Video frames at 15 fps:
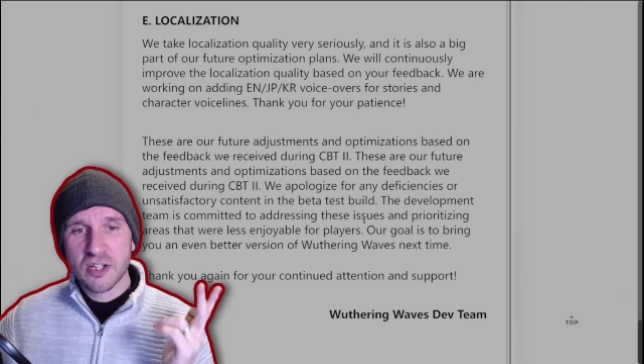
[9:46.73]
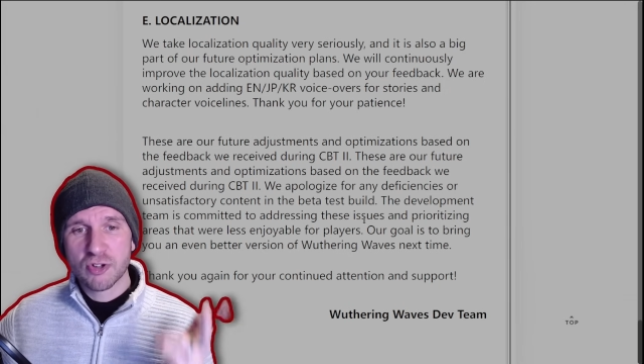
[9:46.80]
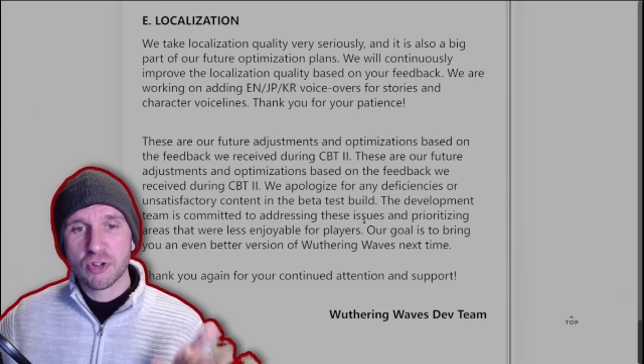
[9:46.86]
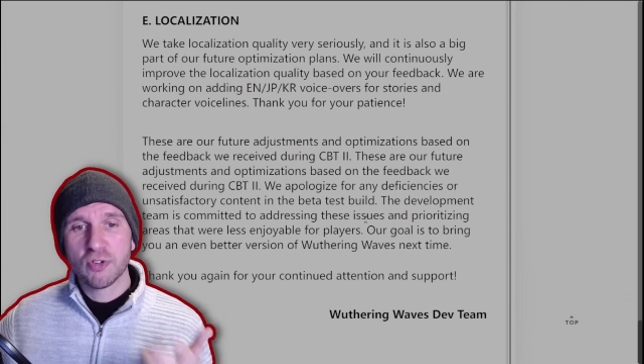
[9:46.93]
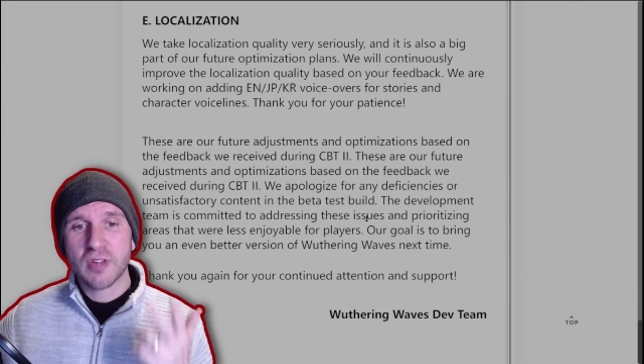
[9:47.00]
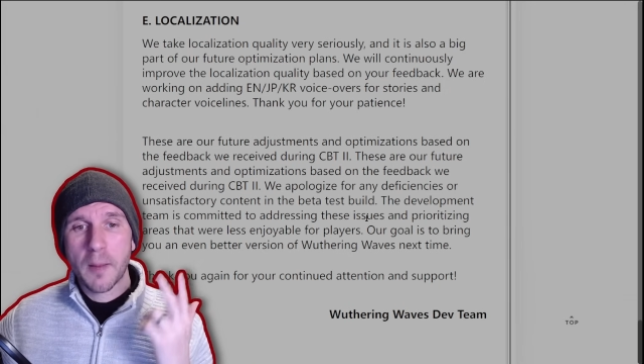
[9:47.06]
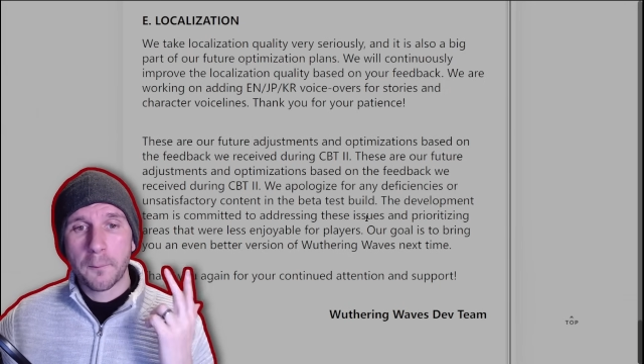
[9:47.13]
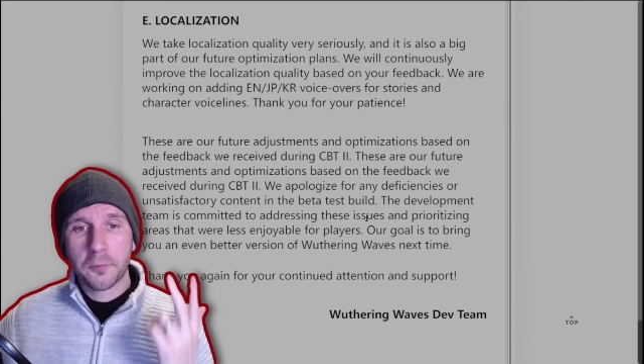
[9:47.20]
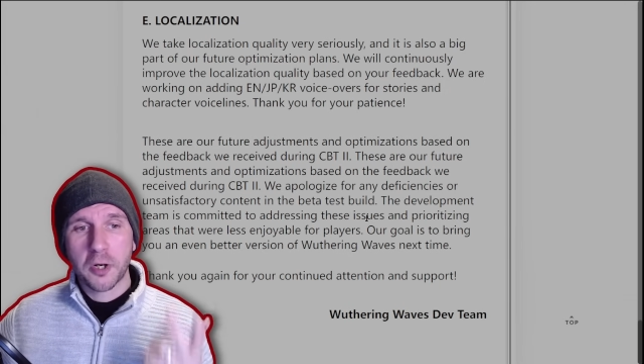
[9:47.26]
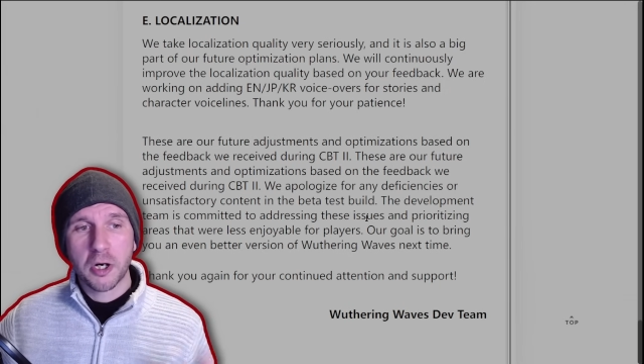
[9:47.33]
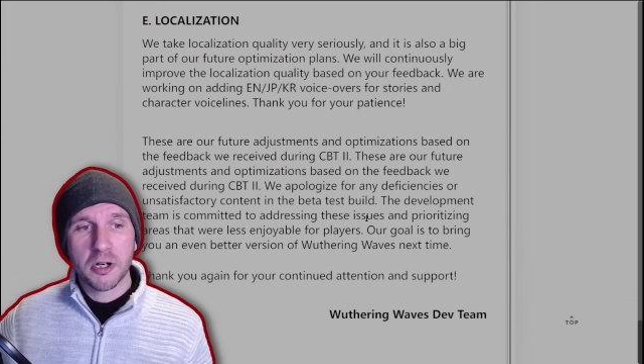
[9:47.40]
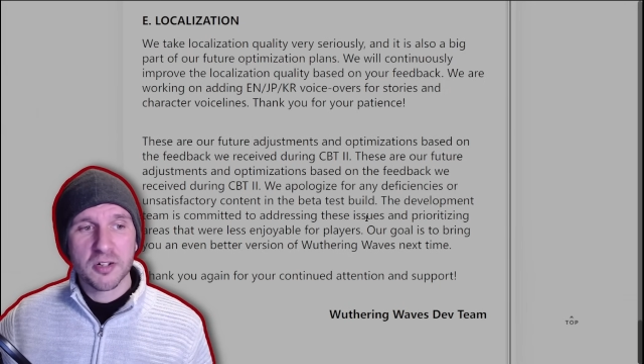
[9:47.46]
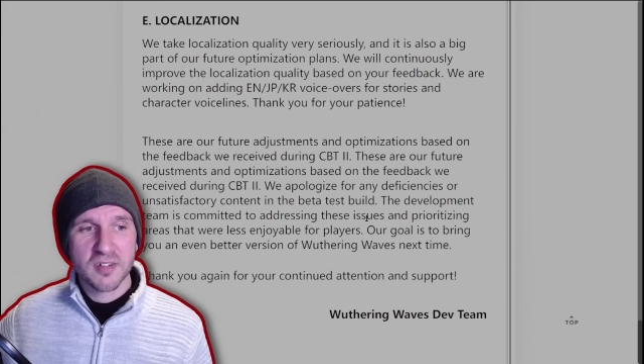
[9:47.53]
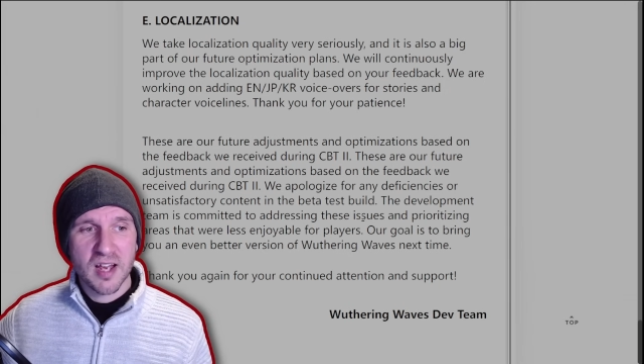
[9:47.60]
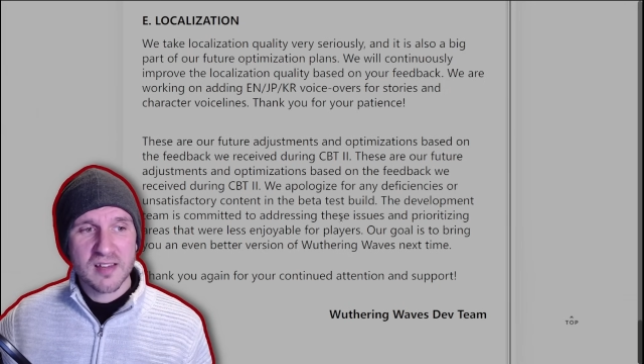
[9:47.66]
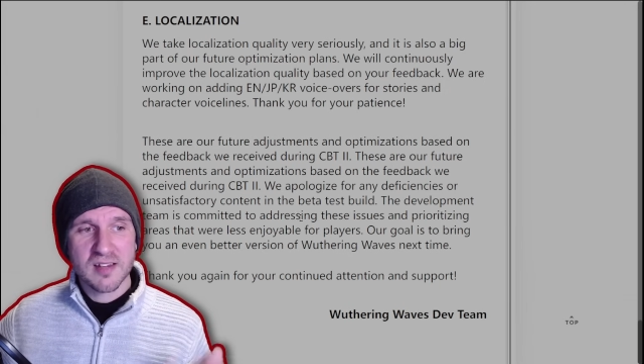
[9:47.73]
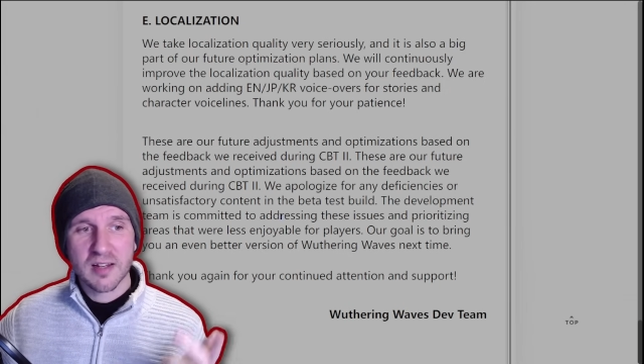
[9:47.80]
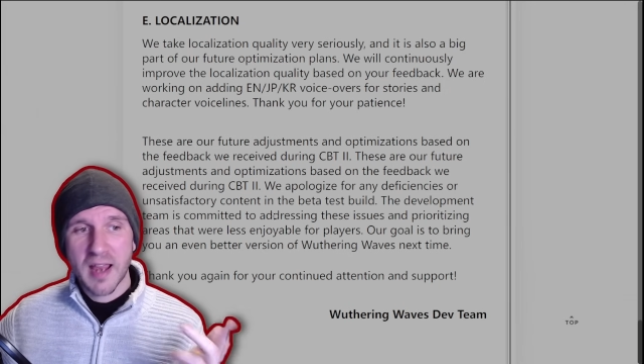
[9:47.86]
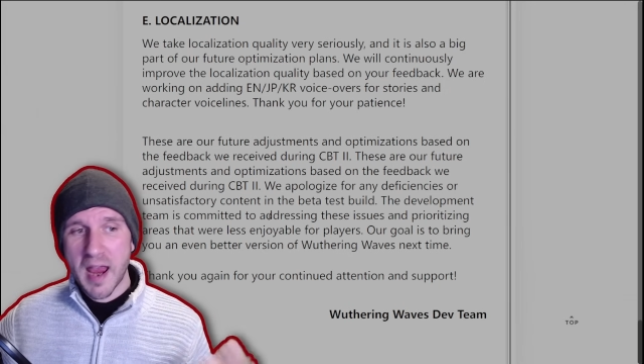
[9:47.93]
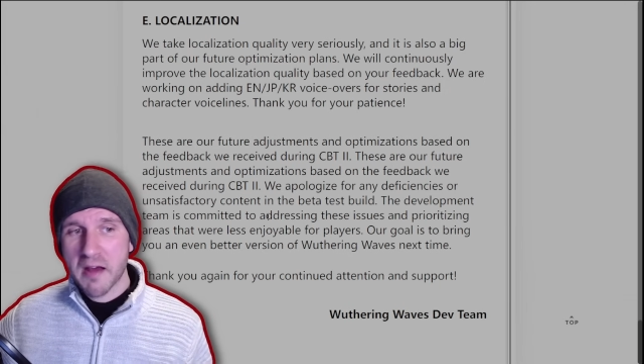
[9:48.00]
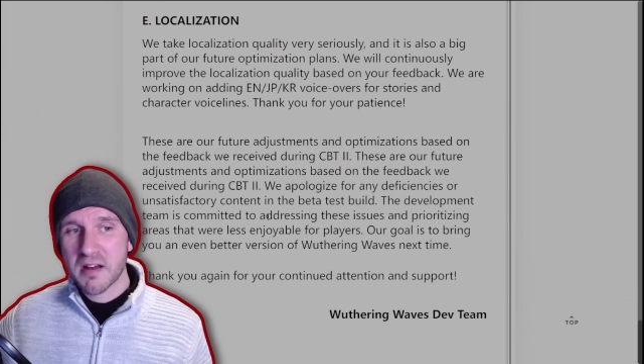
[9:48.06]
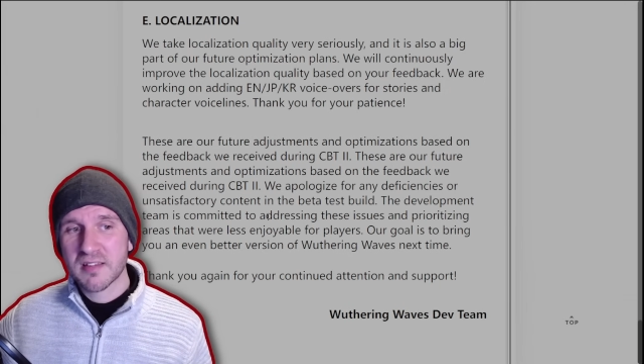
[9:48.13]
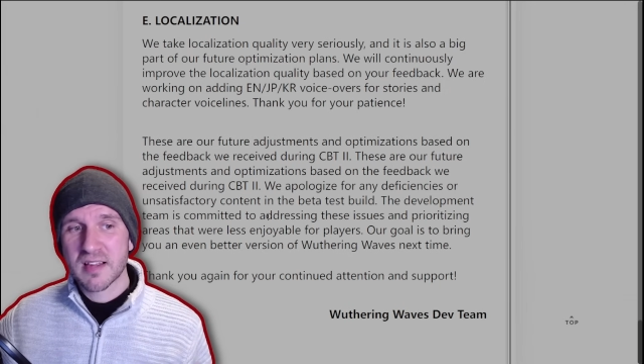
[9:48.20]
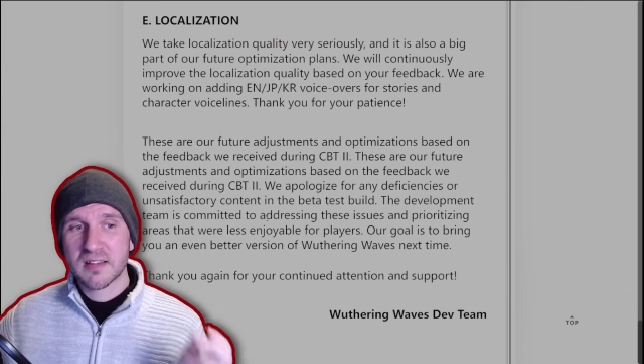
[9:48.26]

issues and prioritizing areas